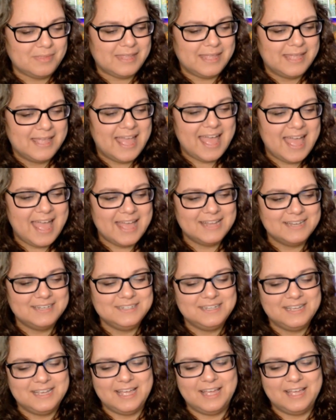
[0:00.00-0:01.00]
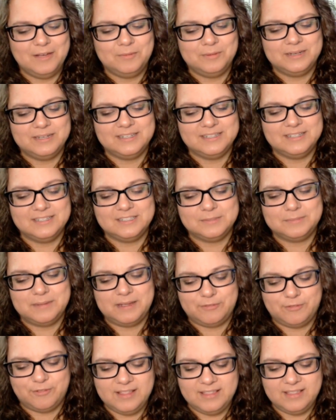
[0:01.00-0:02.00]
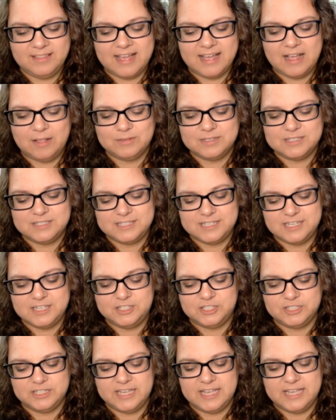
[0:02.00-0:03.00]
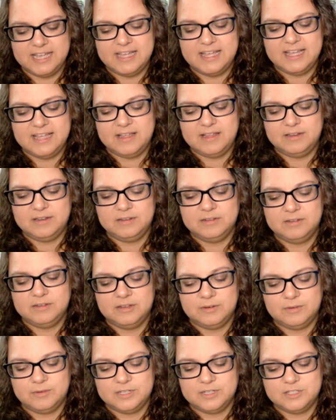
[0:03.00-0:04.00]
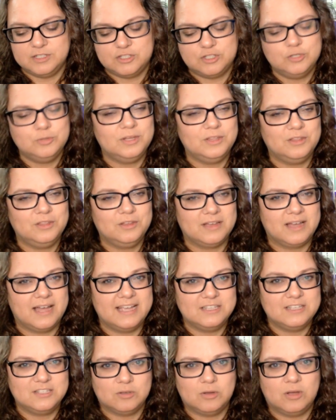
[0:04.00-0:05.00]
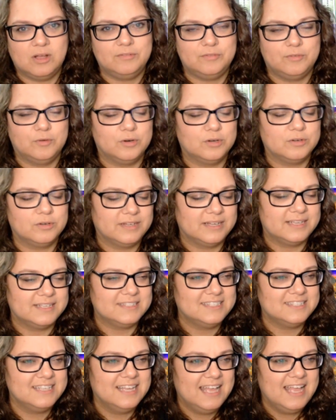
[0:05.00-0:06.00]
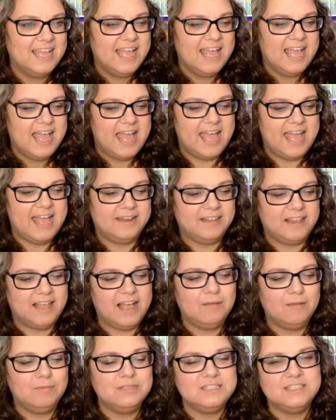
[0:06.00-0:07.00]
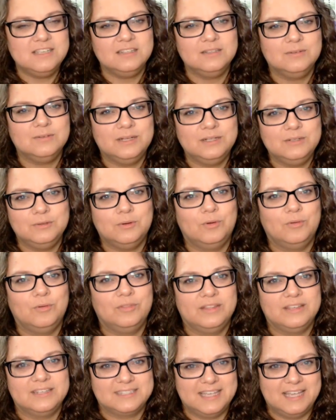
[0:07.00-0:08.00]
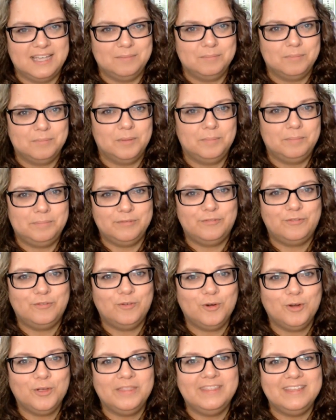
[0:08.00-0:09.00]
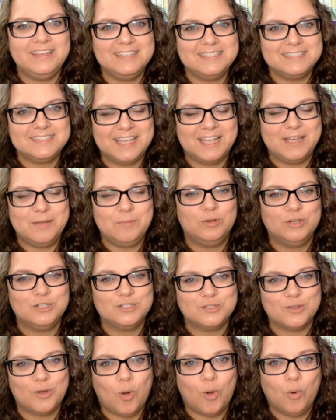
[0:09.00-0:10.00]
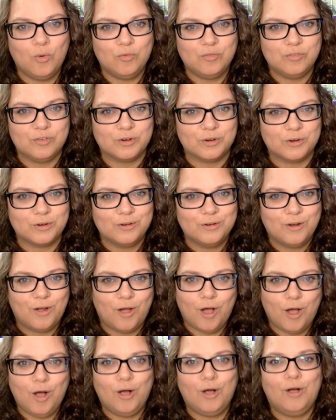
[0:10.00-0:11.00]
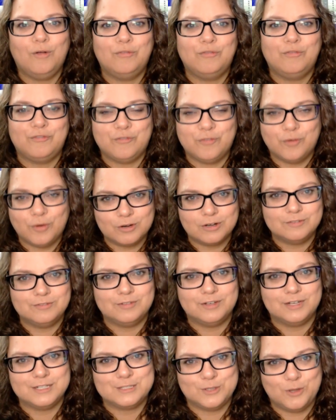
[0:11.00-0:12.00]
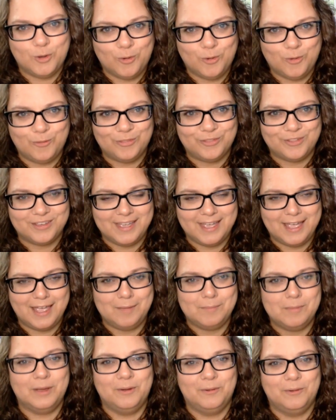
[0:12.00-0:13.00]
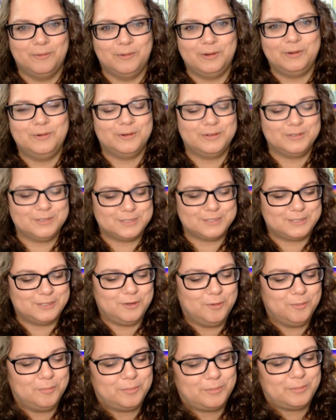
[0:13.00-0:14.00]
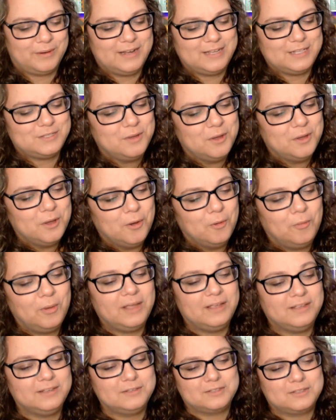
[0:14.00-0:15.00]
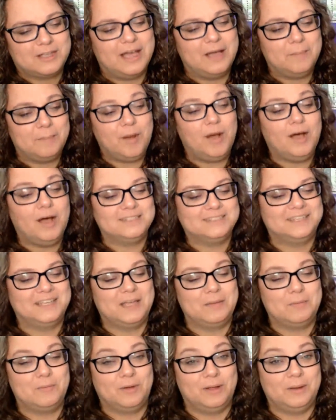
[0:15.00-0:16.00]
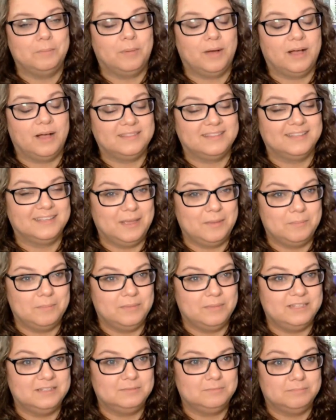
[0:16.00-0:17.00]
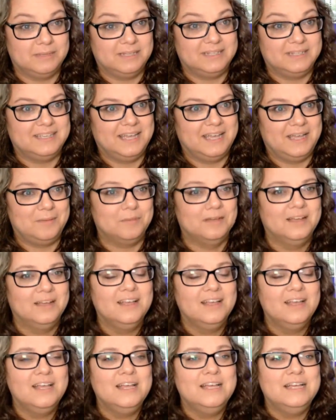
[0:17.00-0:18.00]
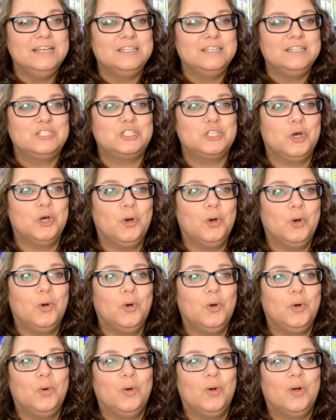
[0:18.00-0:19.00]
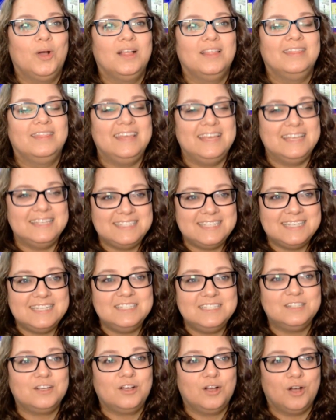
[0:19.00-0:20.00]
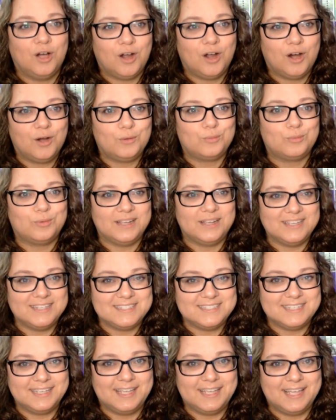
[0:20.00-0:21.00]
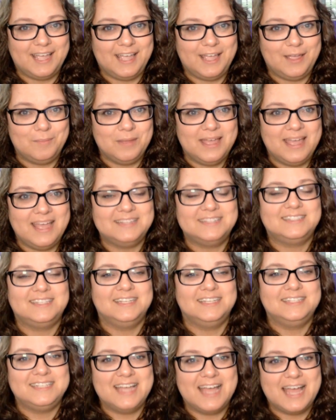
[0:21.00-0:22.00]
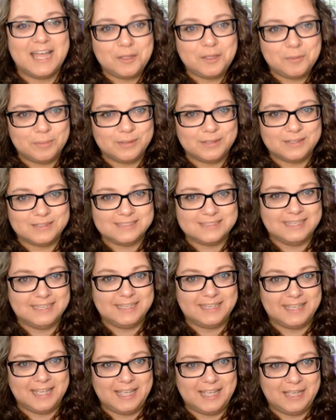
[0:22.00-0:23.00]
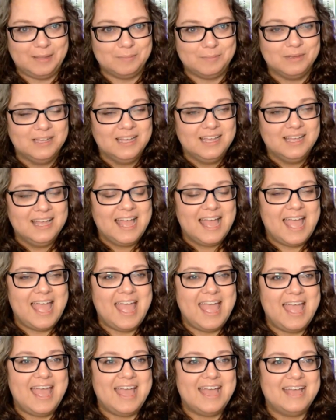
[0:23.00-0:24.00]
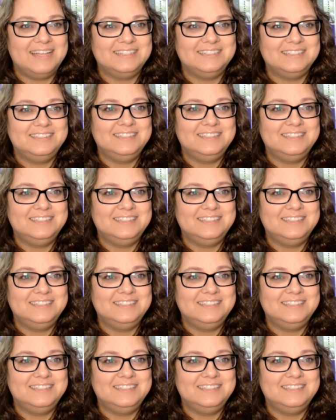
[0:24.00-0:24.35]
And it was, my friend Lyle was teaching it, and there was 2 other guys, so all 4 of us. And Lyle was the only one who owned this game. But before this game was over, all 4 of us owned the game. We were so impressed. We kind of paused the game, went and bought the game mid-game. So this is a car racing game. It's a deck building game. And